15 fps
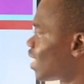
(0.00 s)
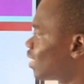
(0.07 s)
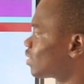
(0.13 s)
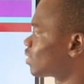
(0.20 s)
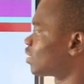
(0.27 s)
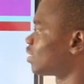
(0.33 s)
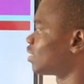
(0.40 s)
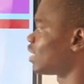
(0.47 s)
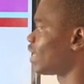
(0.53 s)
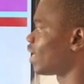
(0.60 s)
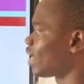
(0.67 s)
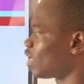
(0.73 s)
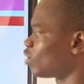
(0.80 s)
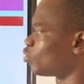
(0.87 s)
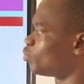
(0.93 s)
that
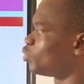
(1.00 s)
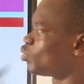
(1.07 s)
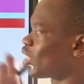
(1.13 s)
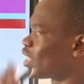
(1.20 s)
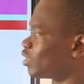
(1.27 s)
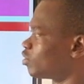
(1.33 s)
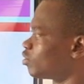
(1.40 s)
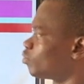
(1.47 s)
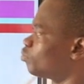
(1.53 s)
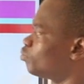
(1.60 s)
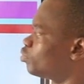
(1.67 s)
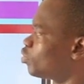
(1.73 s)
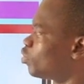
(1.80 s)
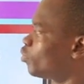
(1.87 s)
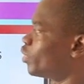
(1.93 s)
the air will be
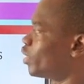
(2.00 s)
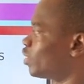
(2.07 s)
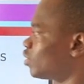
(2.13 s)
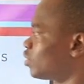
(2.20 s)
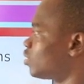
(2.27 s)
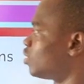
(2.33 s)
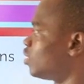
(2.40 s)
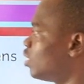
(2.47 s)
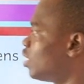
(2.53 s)
what? Blowing.